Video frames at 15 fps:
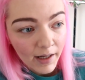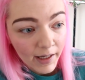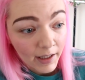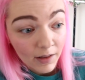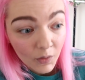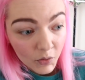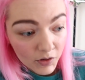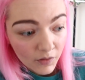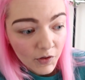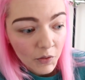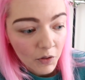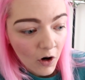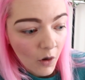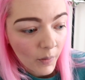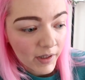Like, there was a
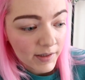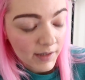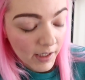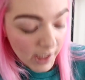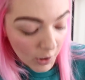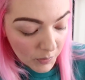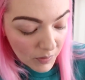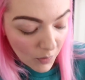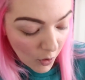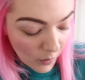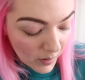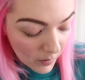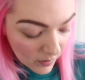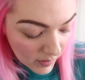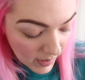few comments and there'll be more
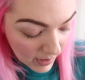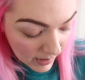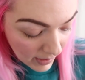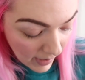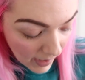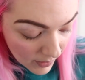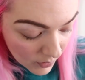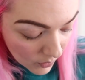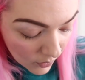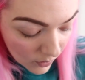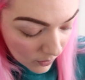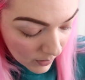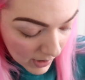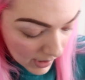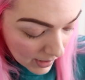people thinking it, I
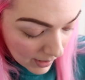know.